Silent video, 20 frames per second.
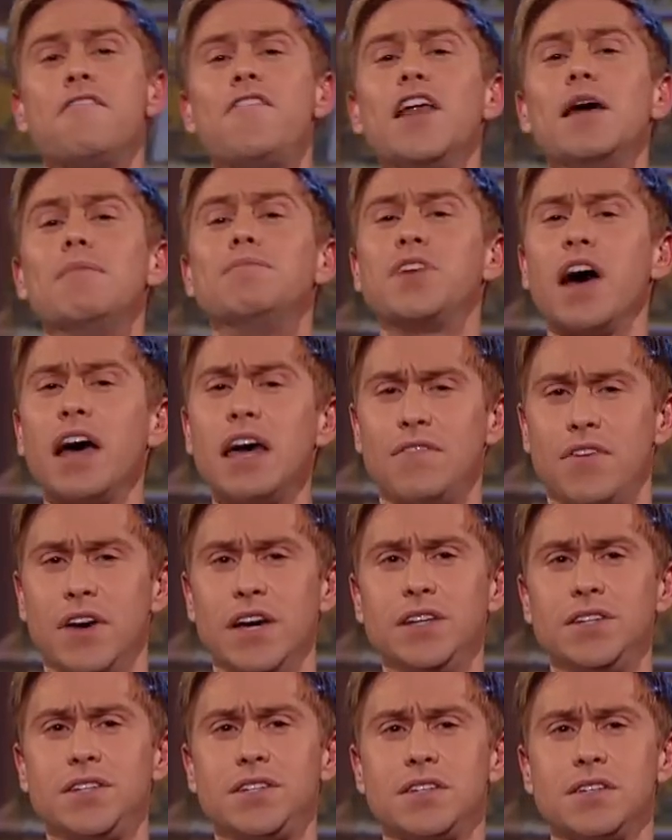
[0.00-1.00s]
Philip
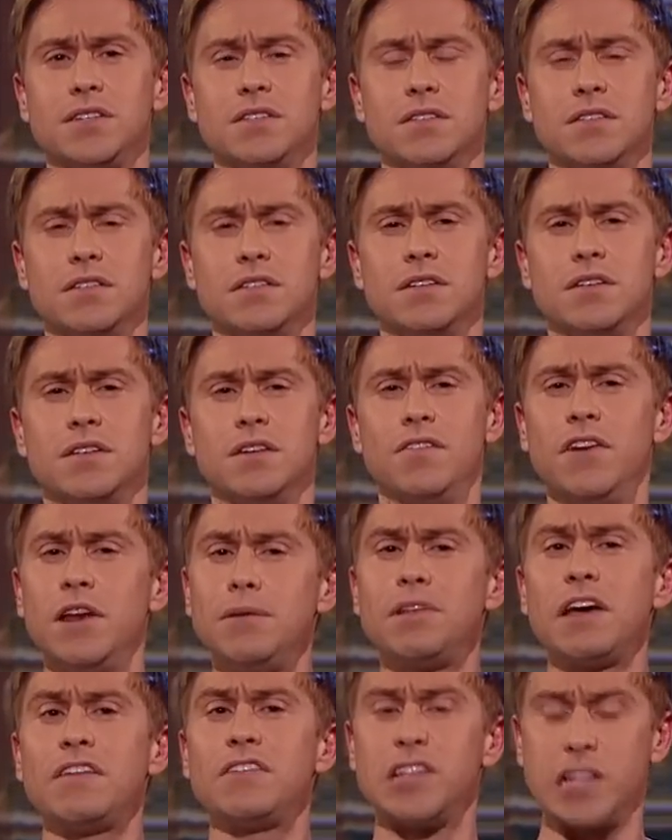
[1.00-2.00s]
Davies
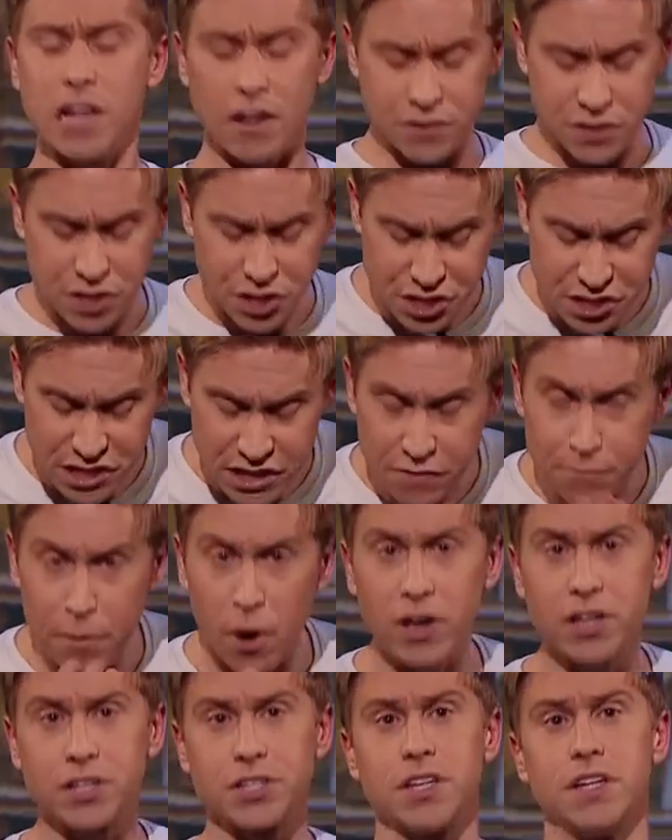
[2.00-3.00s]
Philip Davies loves to sniff
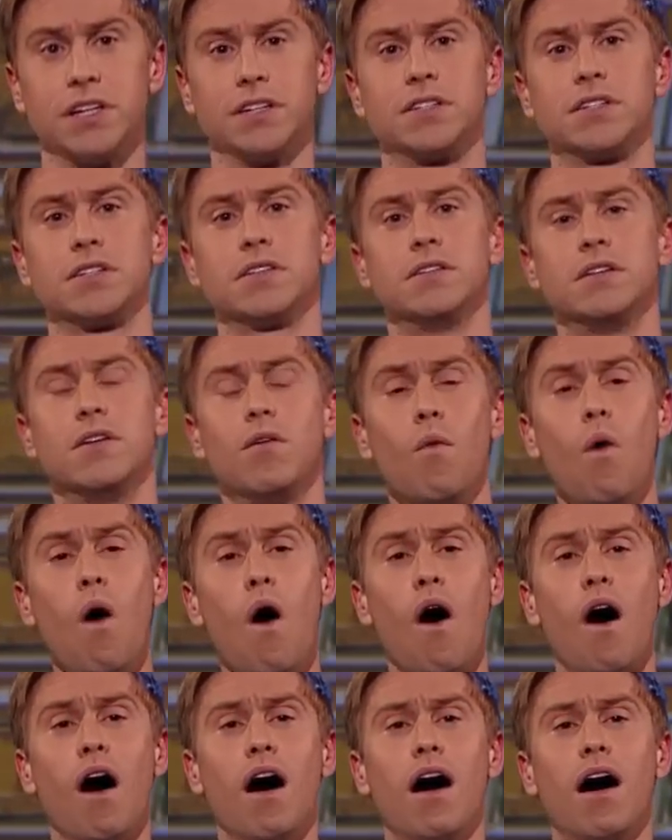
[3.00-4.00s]
bike seats.
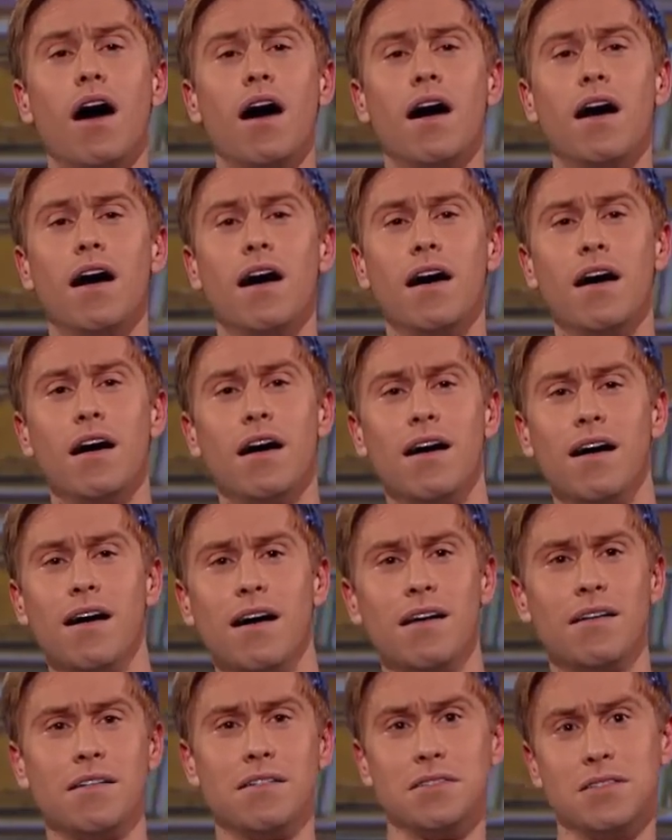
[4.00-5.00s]
What?
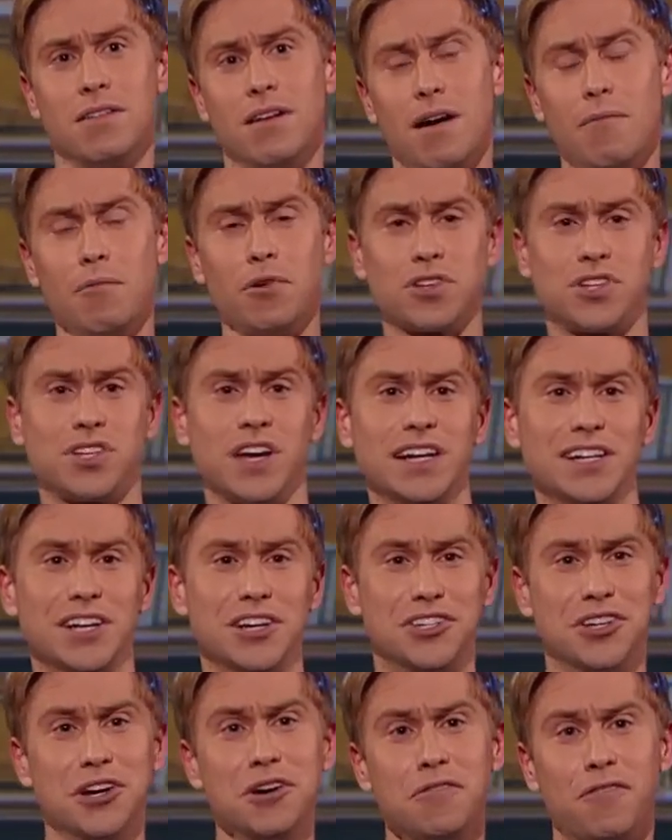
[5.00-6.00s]
I'm not saying
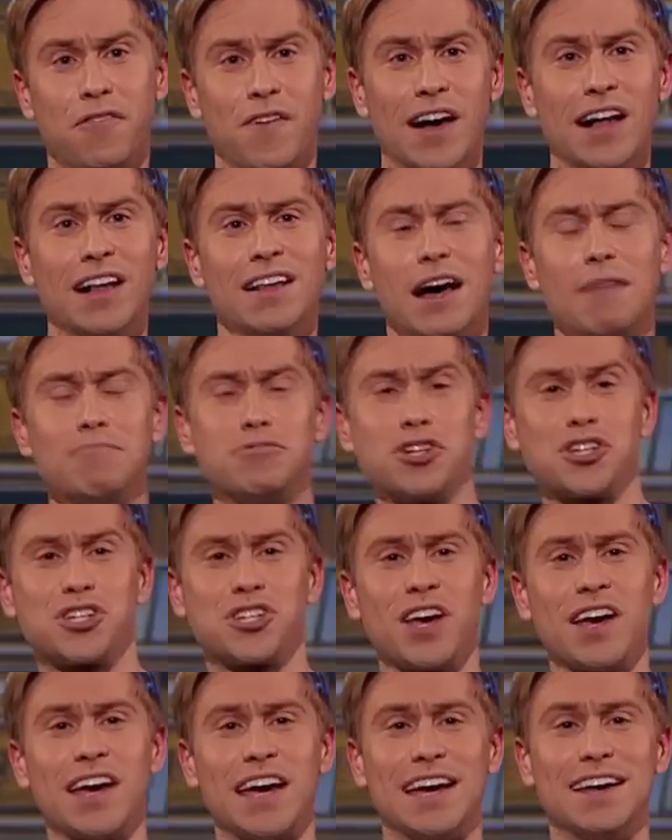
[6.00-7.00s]
you do, Phil. I'm just
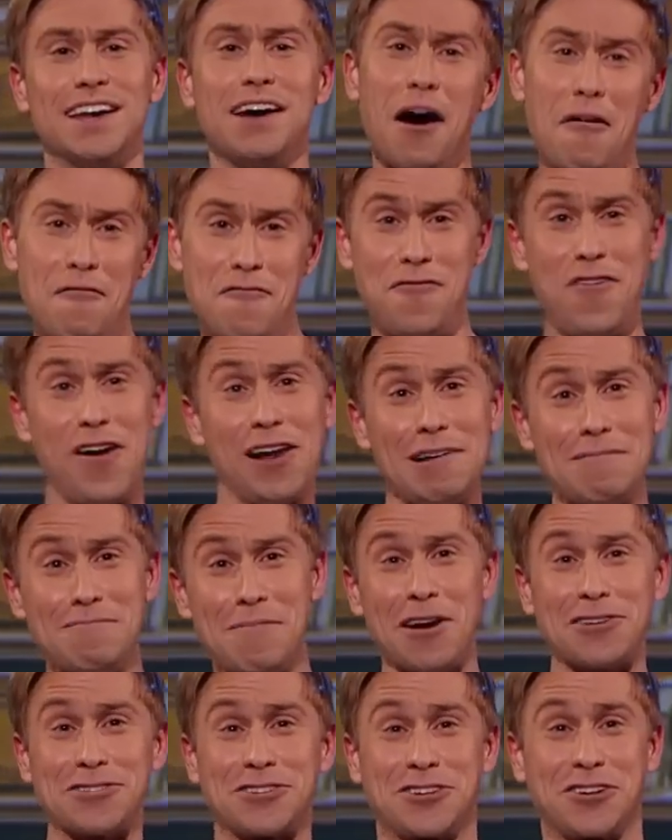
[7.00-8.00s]
saying I'm
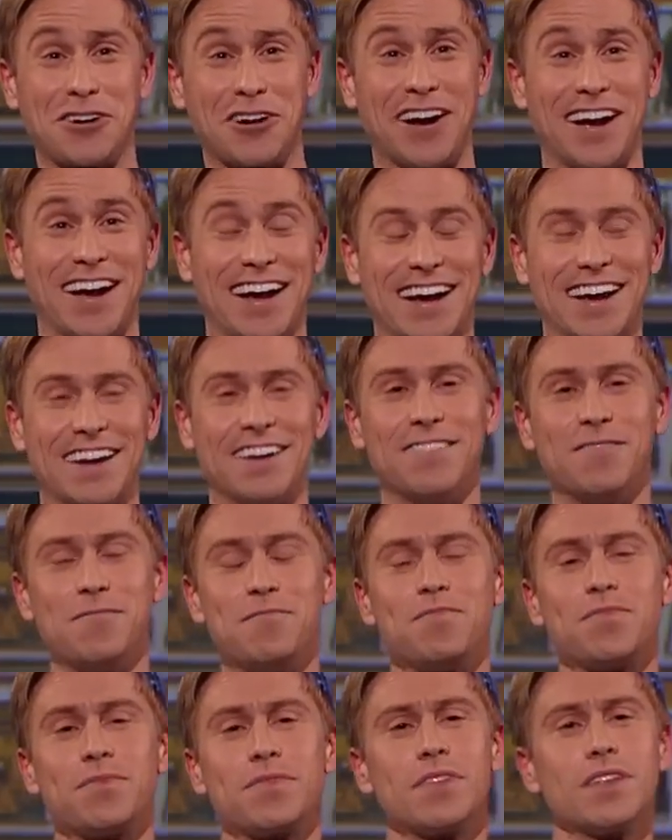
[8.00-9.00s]
filibustering.
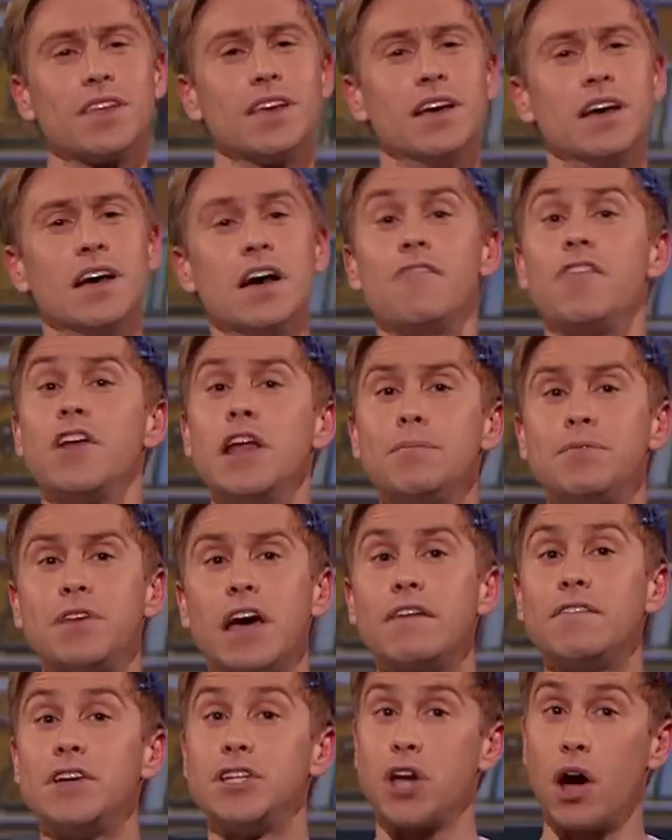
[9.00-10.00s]
Philip
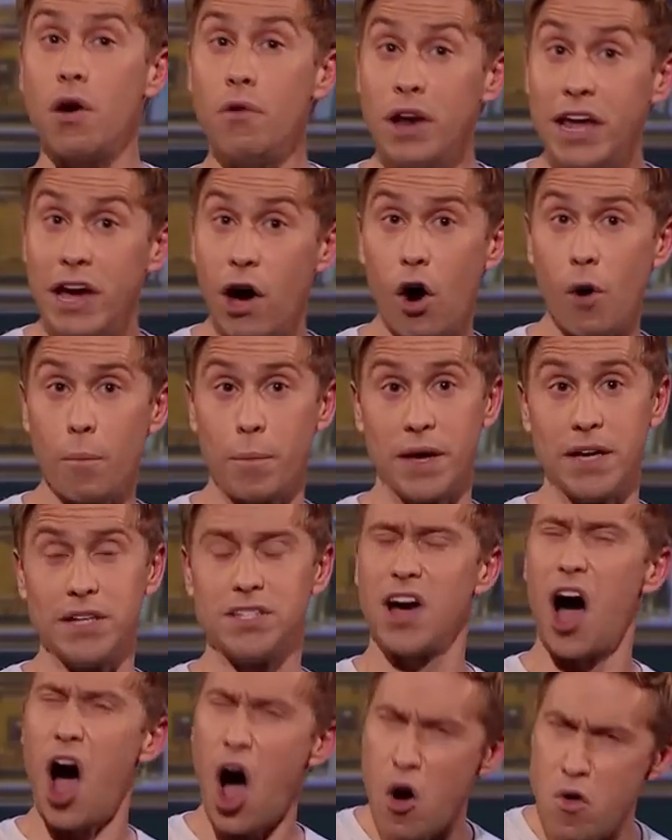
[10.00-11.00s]
Davies' only
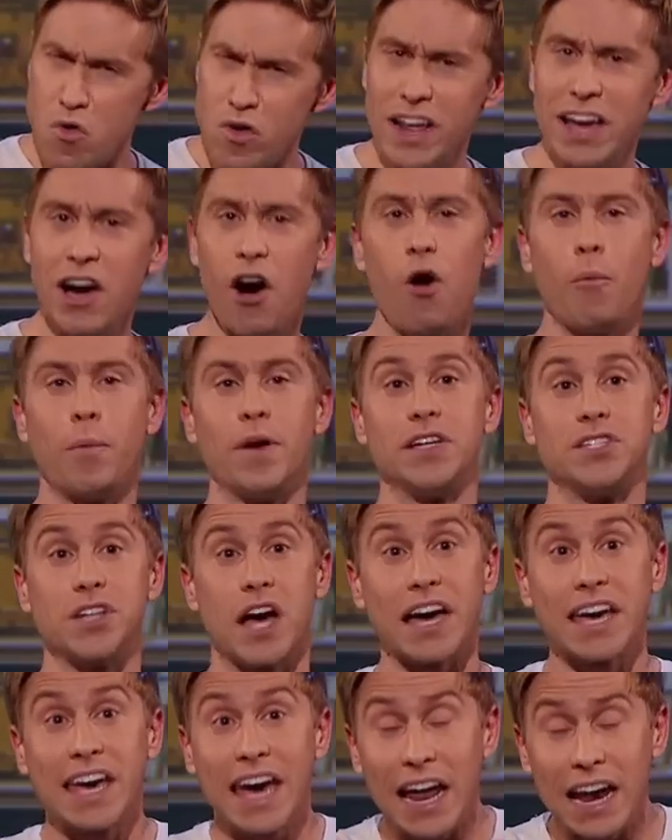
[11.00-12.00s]
hobbies, only hobbies
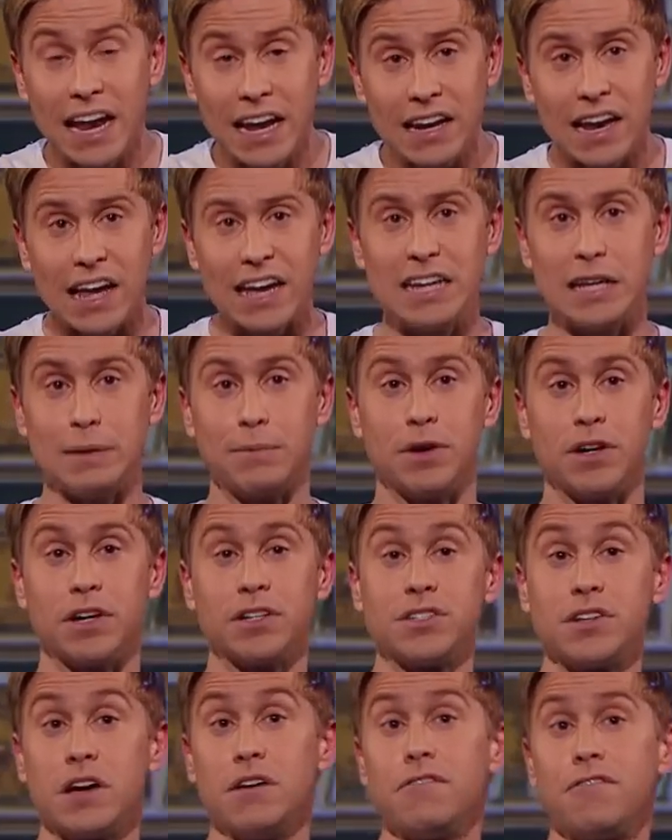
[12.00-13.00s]
are killing
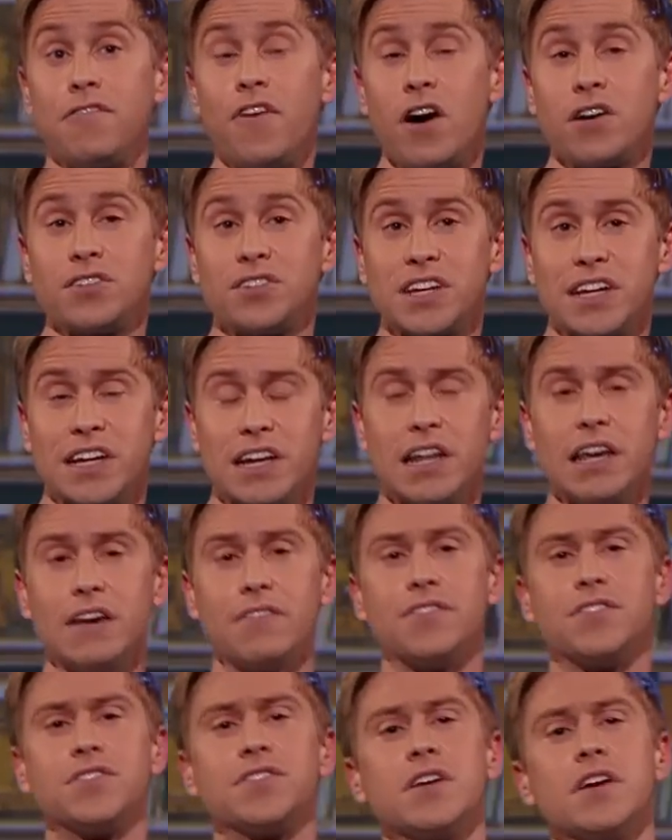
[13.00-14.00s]
ladybirds and farting in
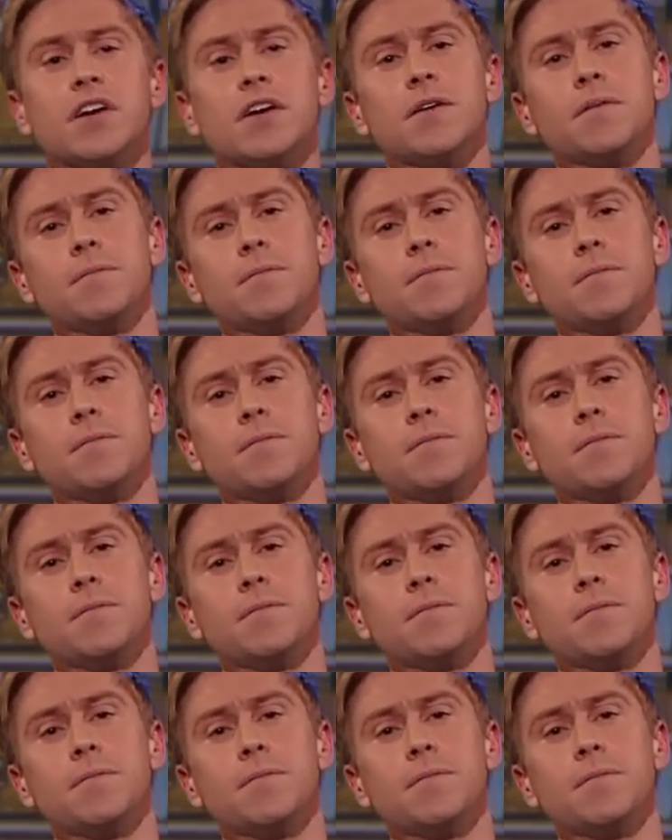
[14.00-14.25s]
lifts.